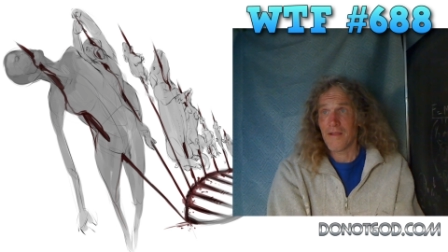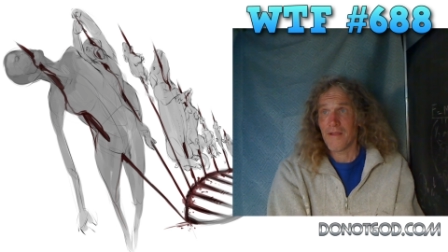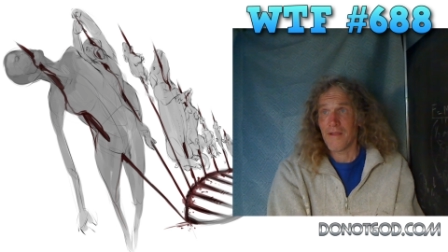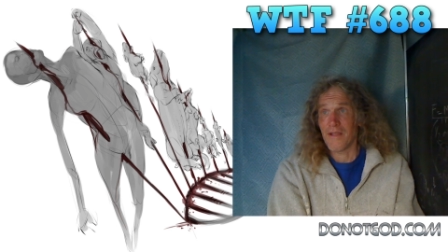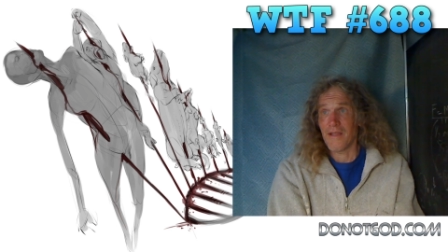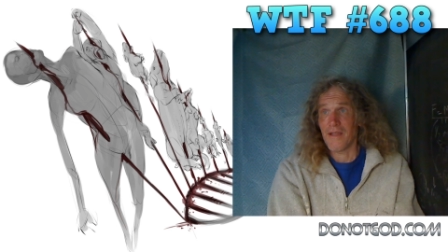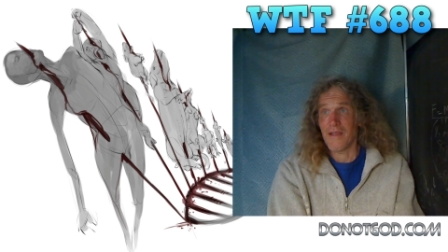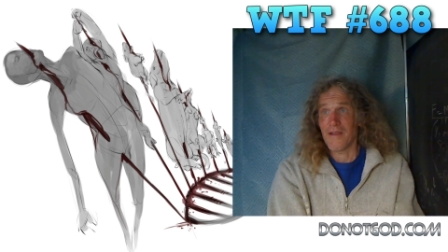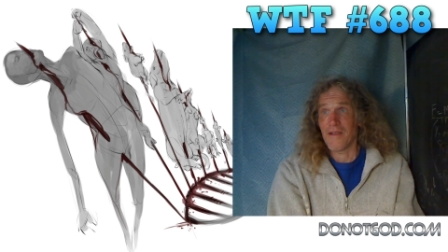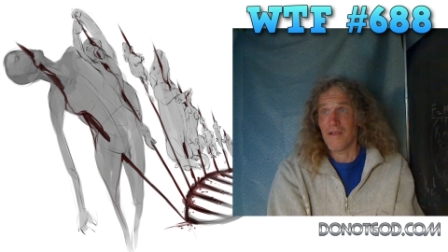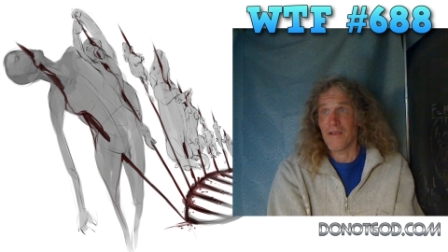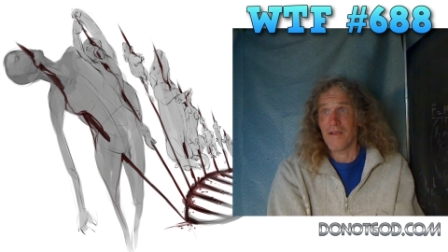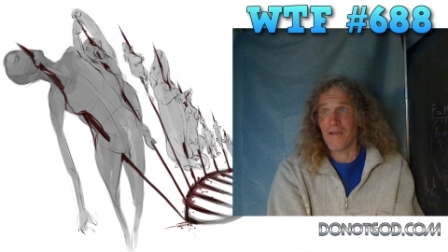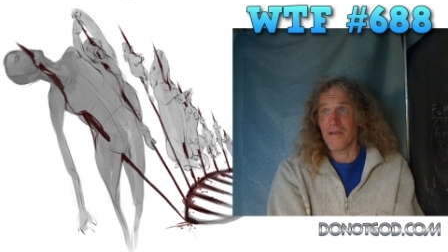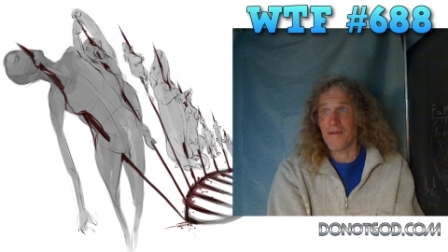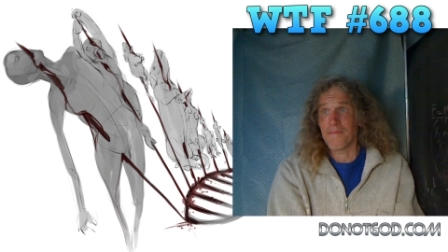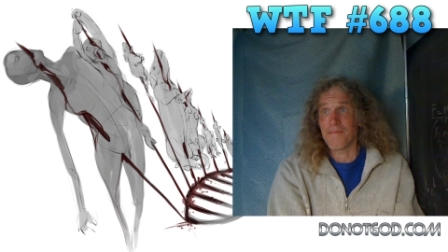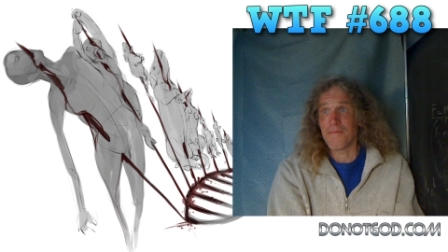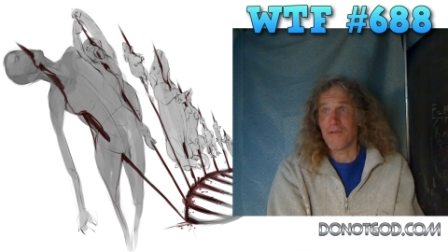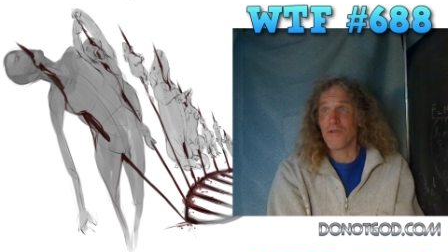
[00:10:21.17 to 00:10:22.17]
the
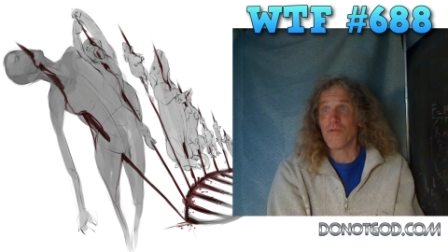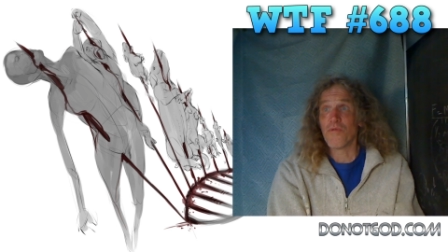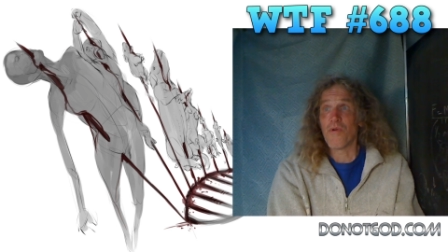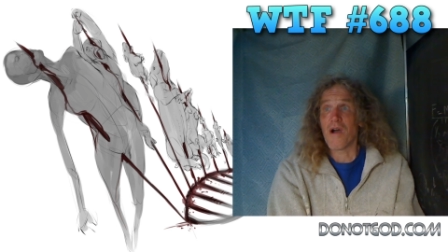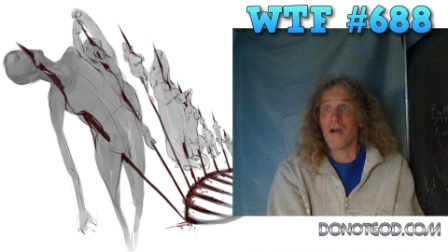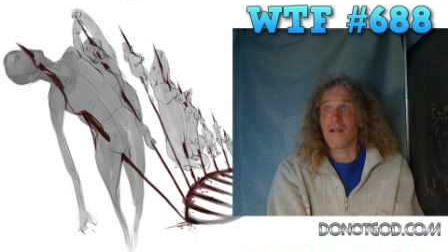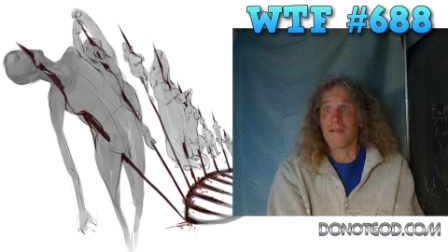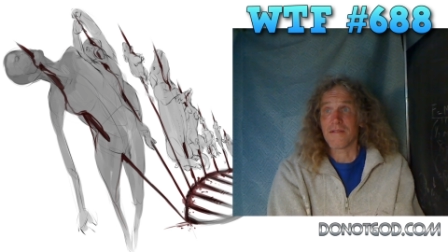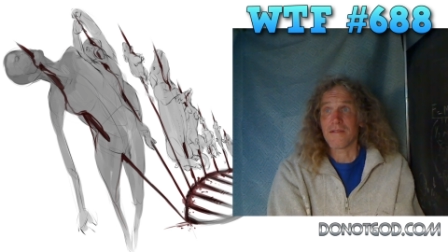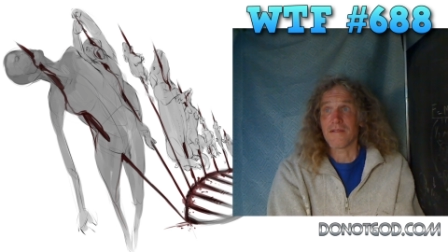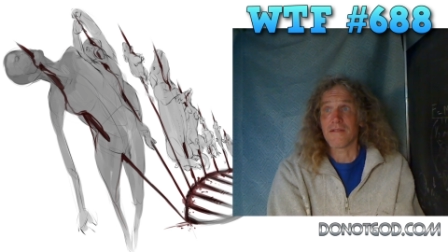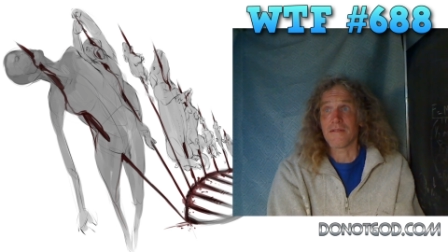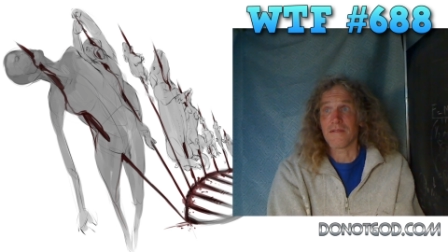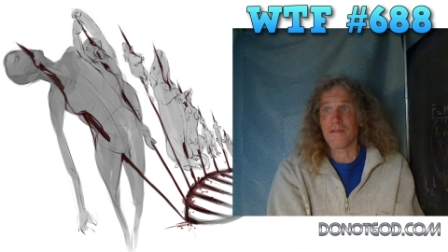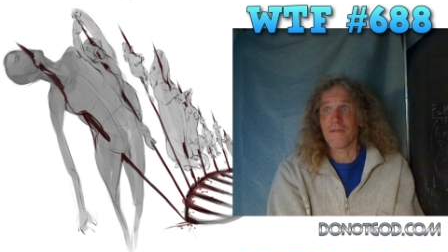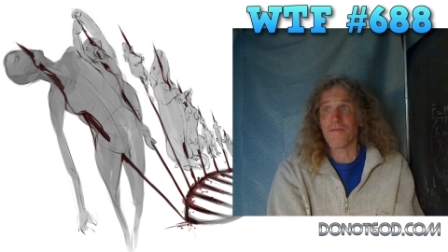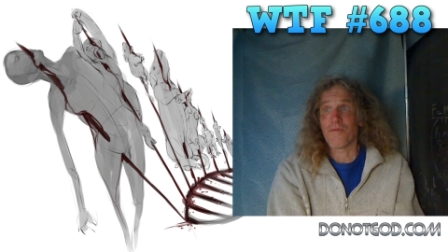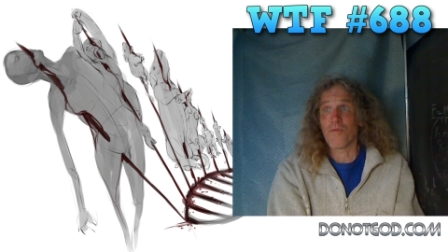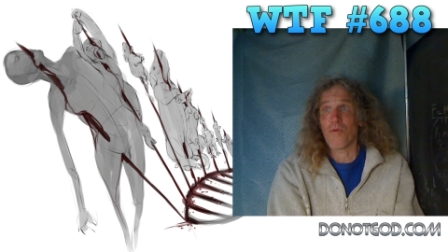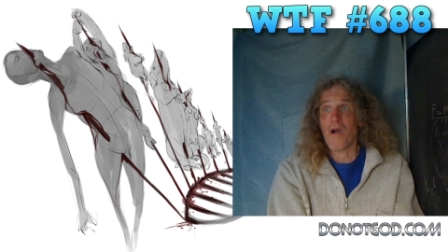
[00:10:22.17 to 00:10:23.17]
um,
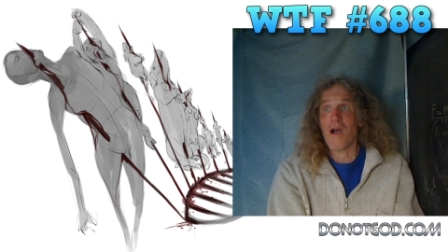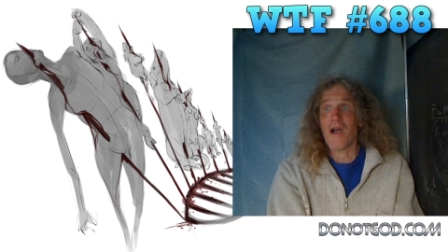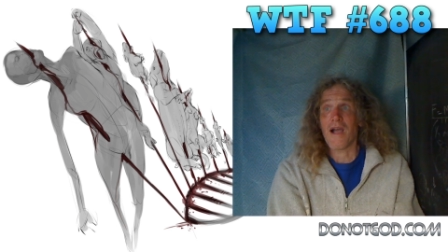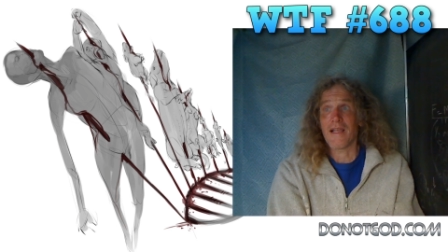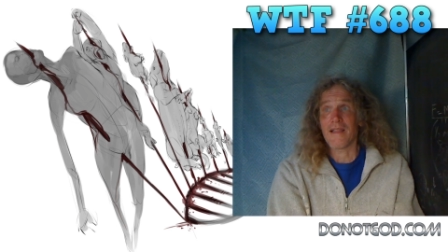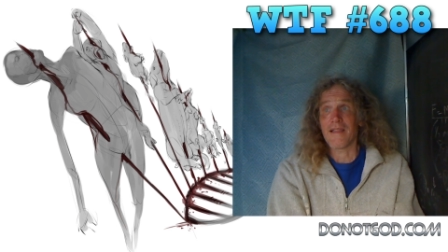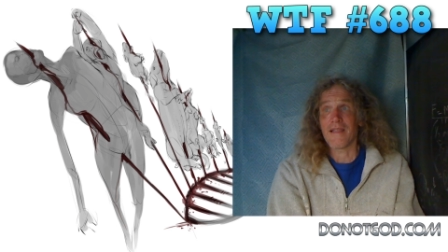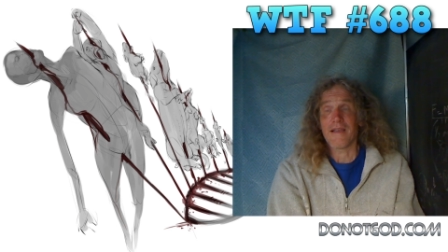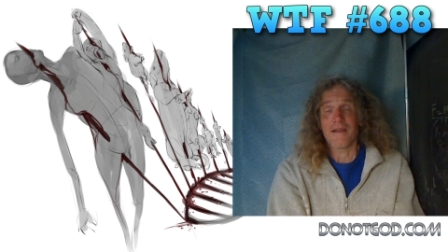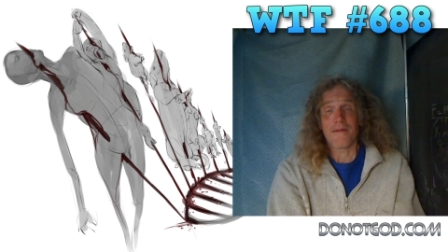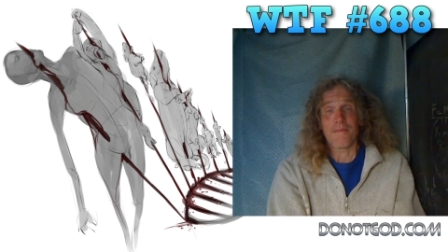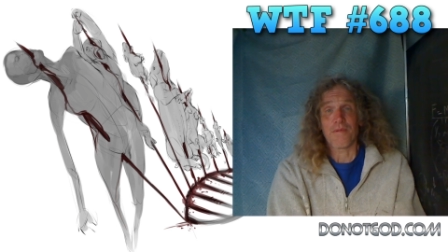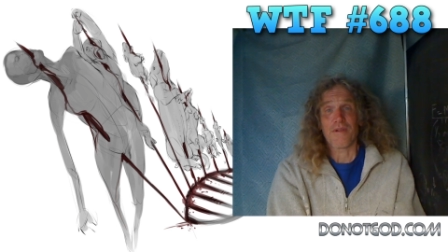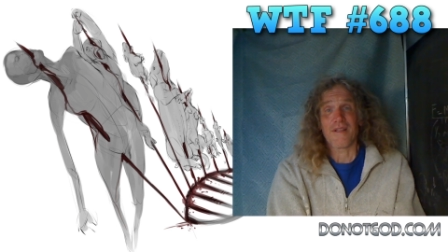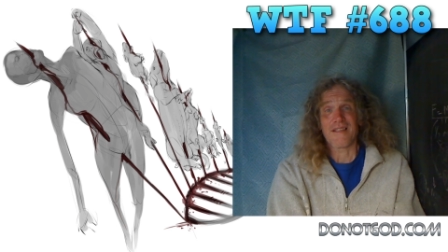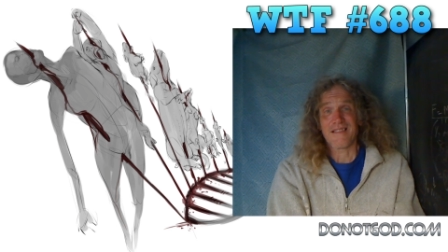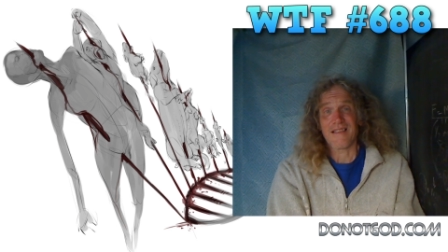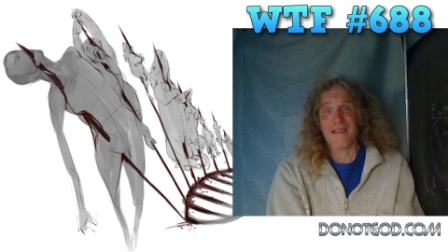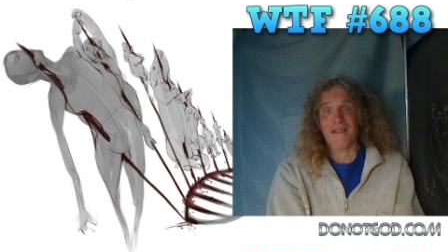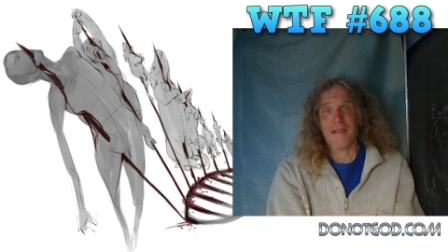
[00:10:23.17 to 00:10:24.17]
nuances of why the
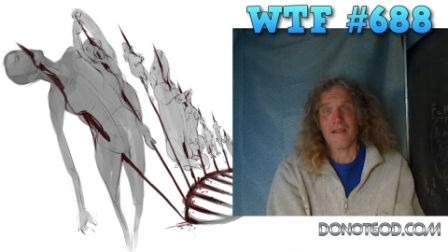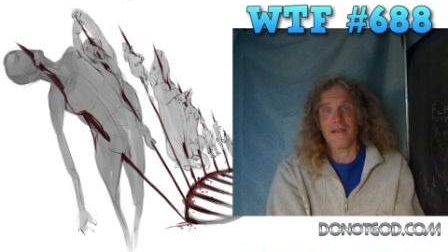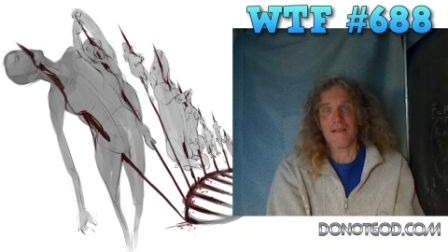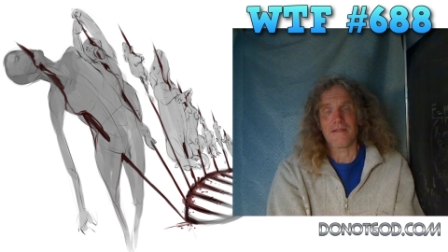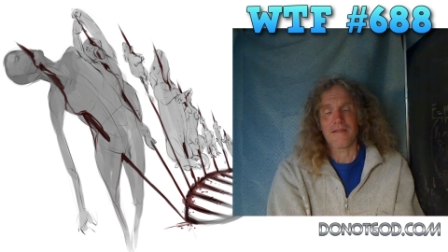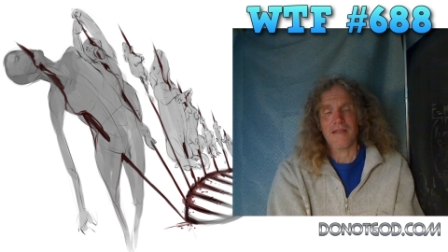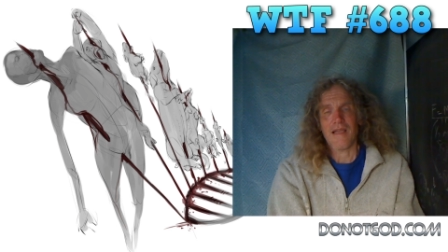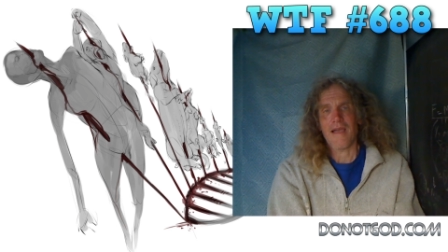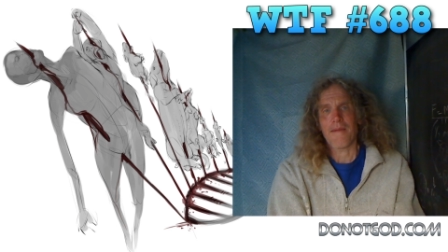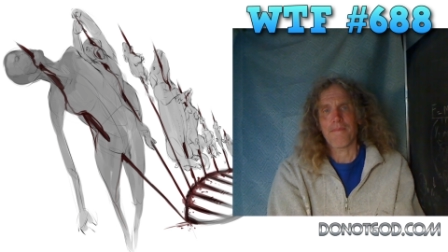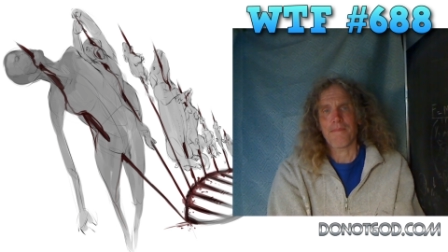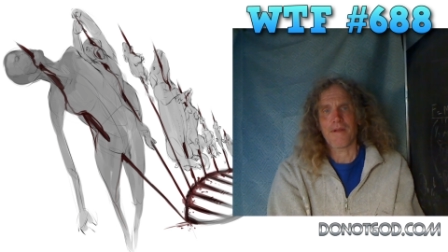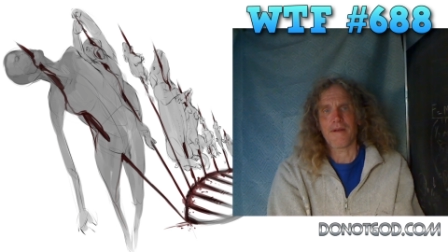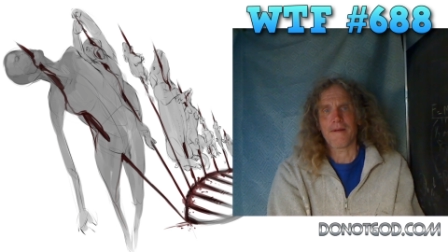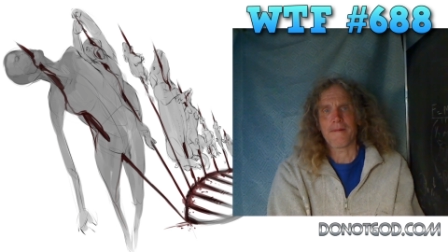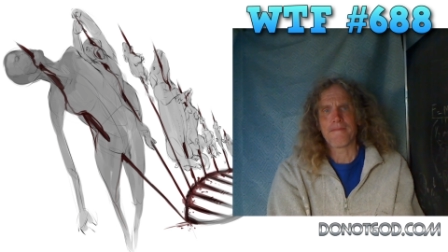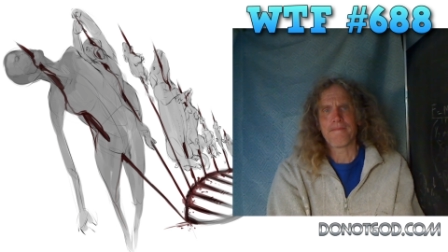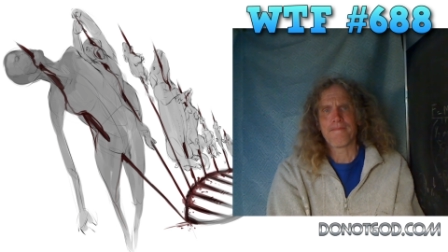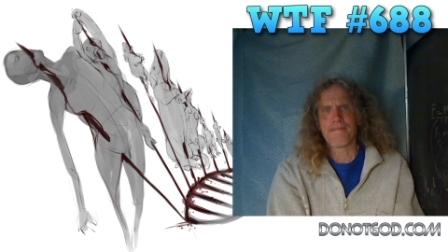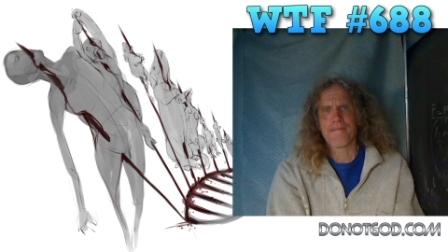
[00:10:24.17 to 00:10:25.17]
unpleasant things
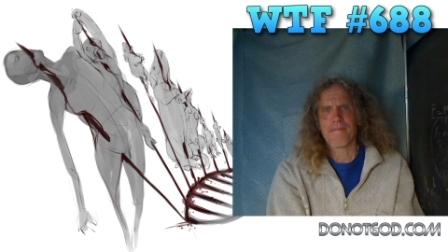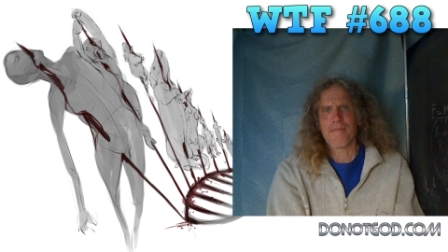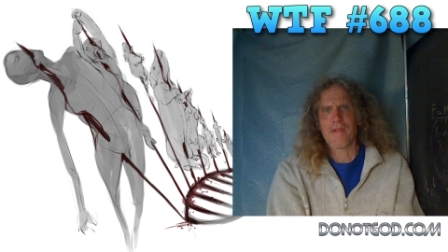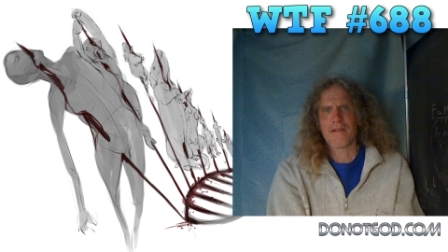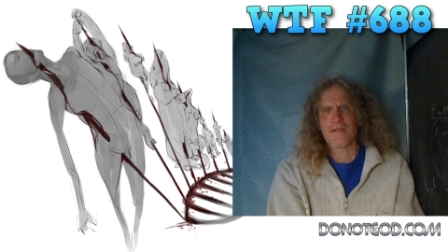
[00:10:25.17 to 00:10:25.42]
happen.